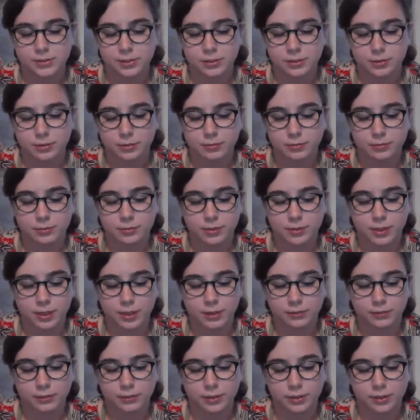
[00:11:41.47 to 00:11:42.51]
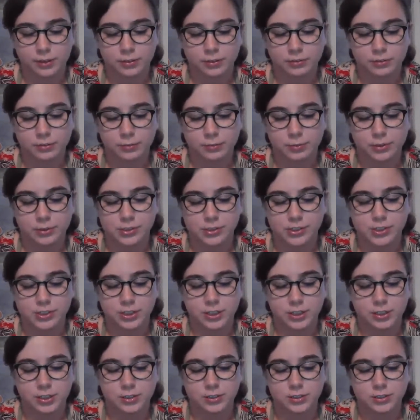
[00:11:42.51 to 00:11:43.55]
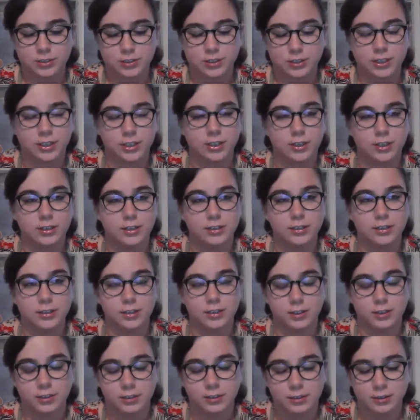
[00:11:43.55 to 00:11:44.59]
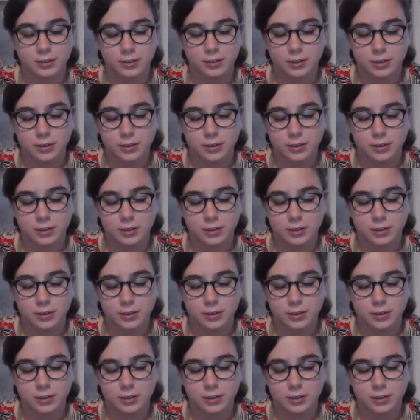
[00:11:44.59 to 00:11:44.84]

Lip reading: So I really do appreciate anybody